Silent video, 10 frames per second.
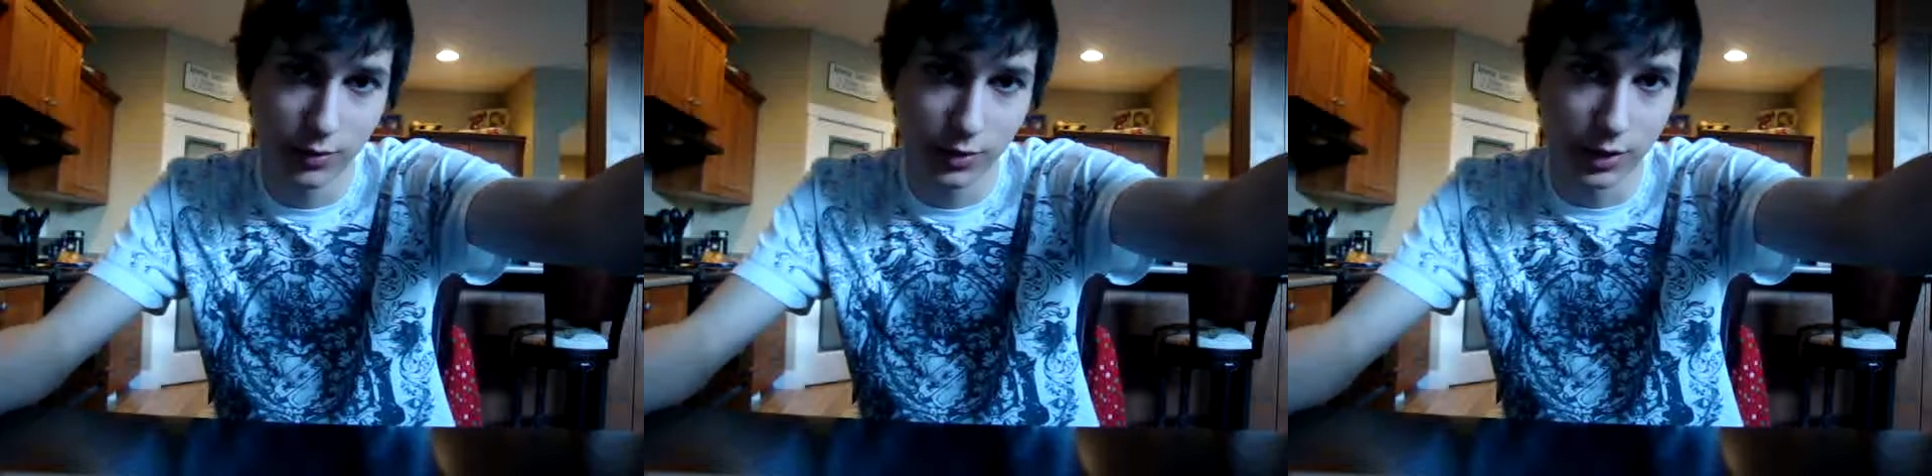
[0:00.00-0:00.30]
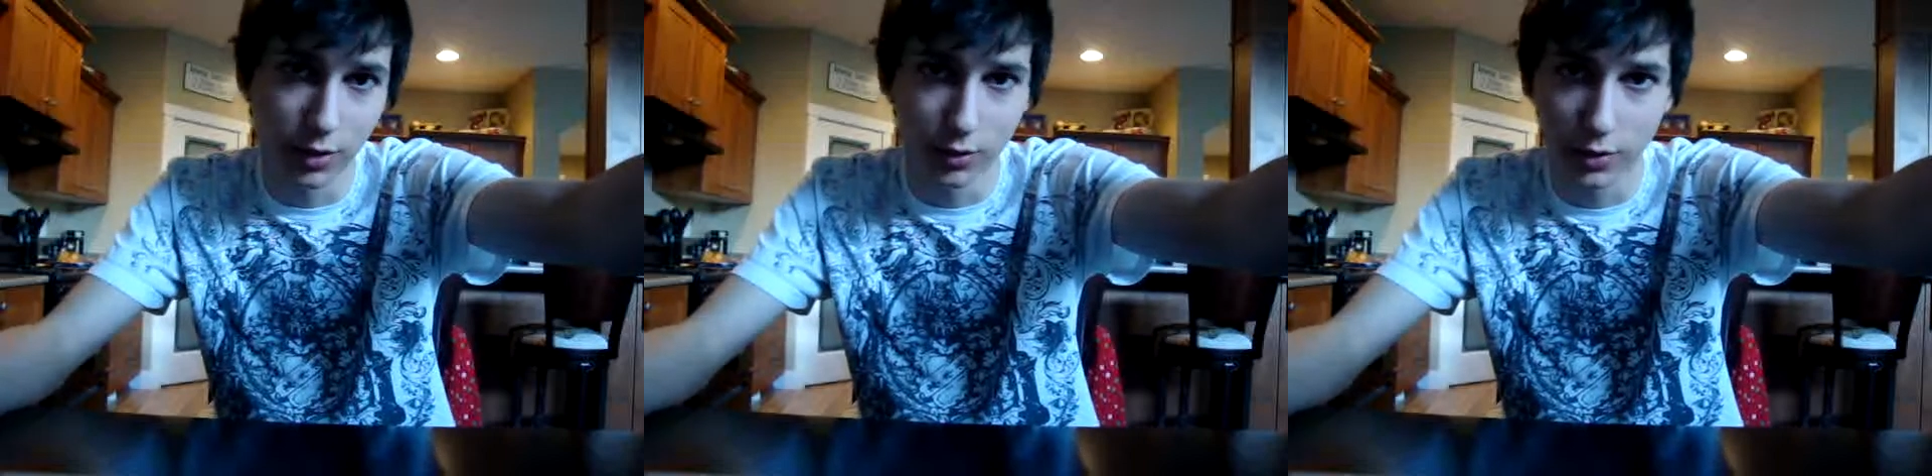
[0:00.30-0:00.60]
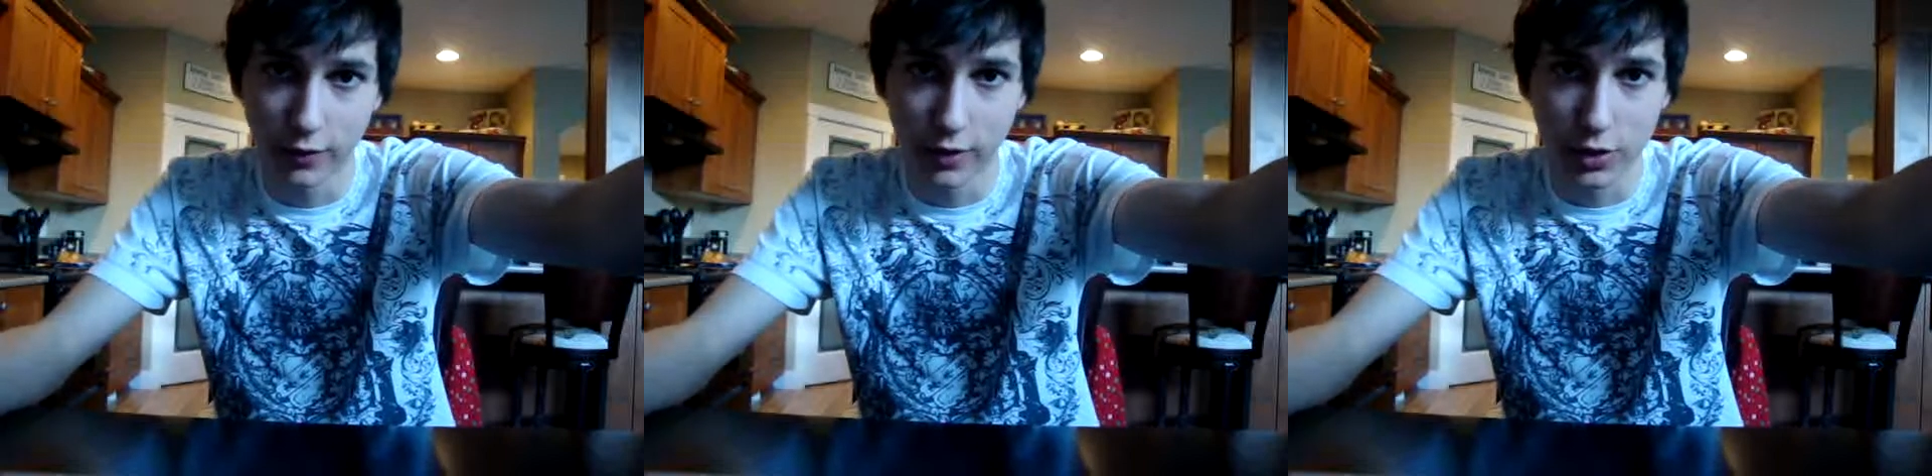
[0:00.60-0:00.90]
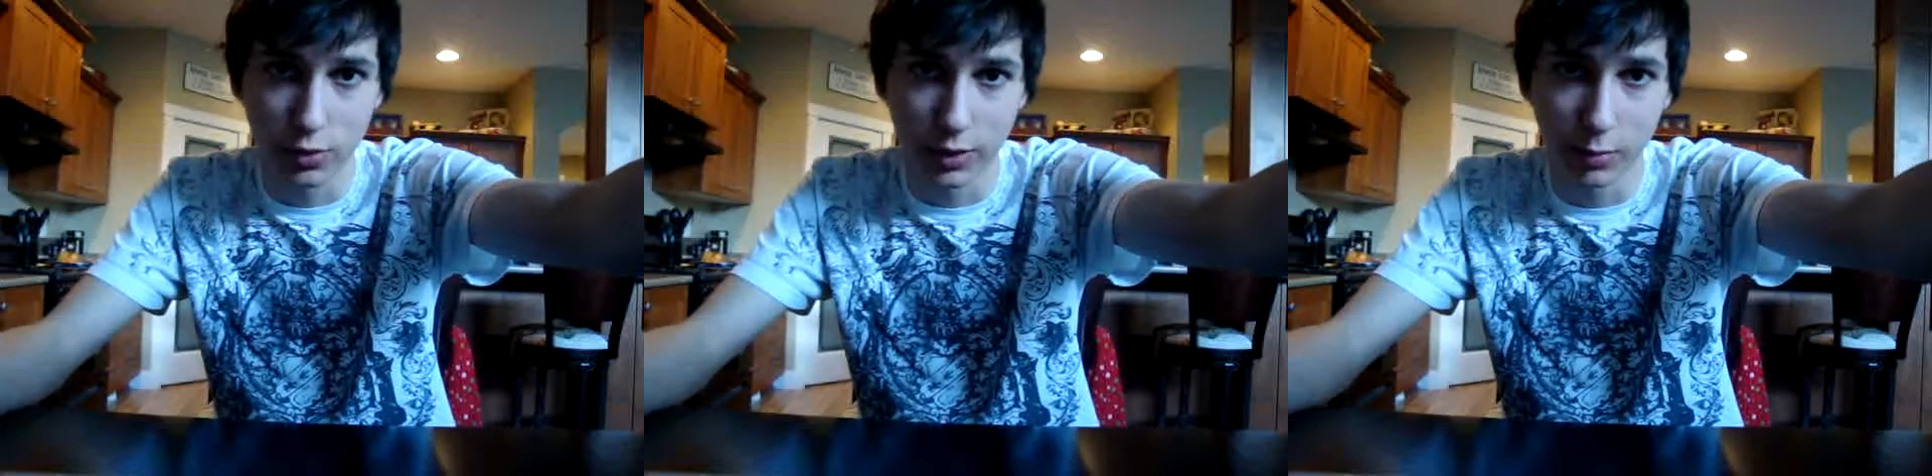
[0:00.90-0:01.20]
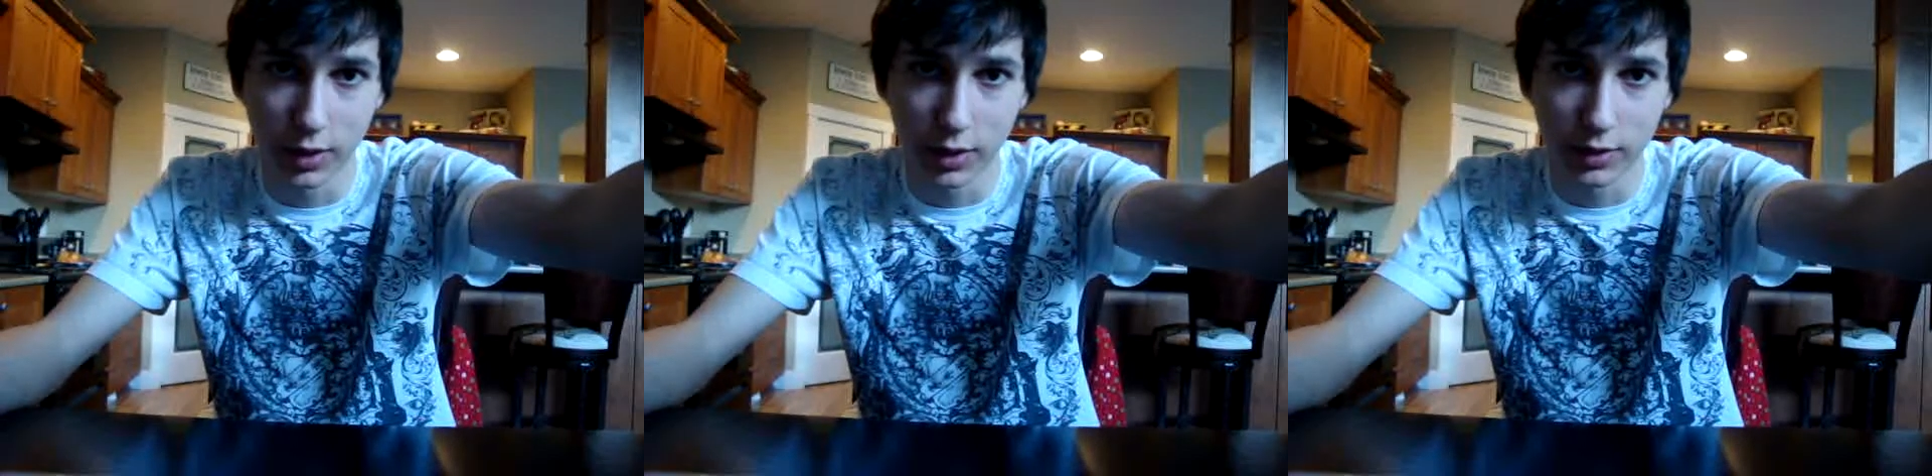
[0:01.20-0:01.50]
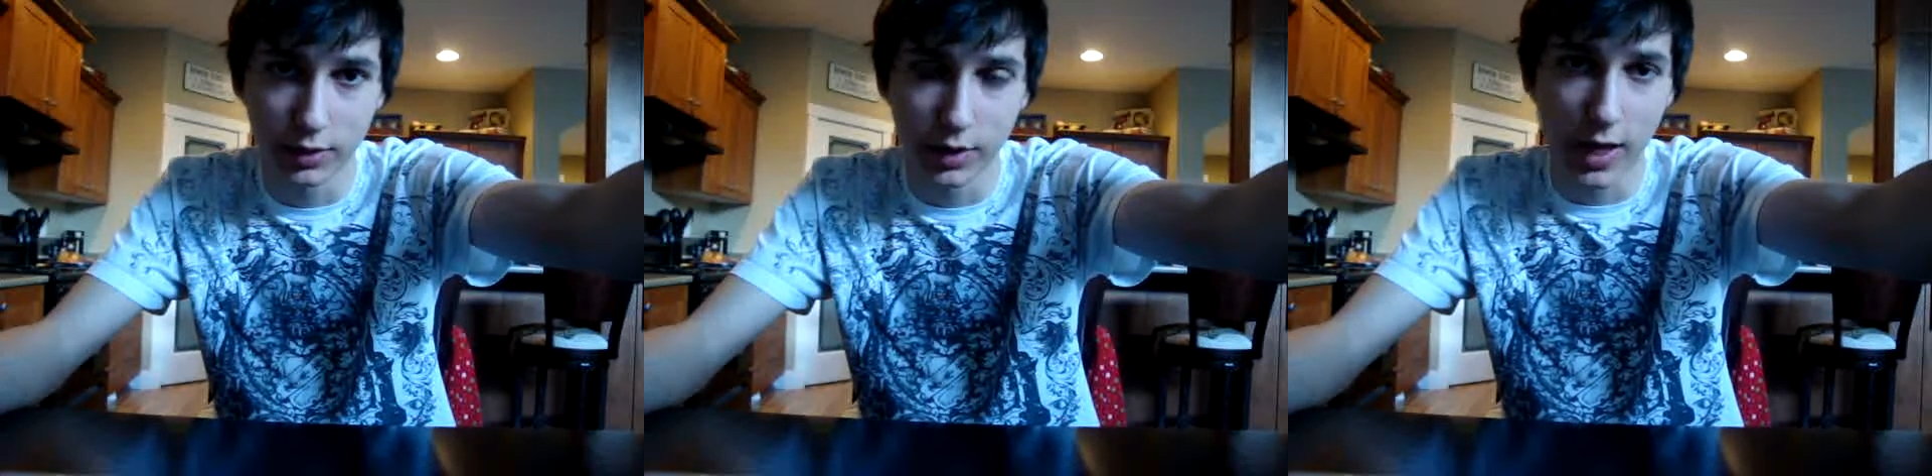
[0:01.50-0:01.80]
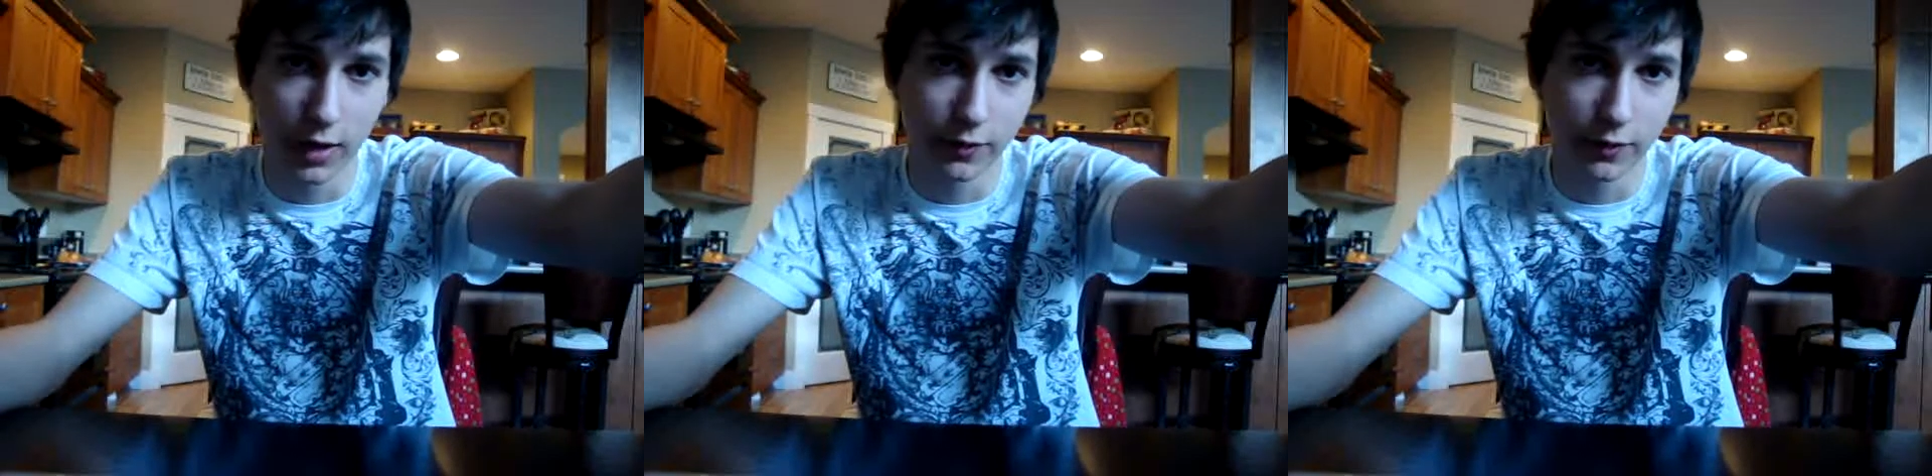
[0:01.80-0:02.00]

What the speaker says: you know, eventually. But yeah,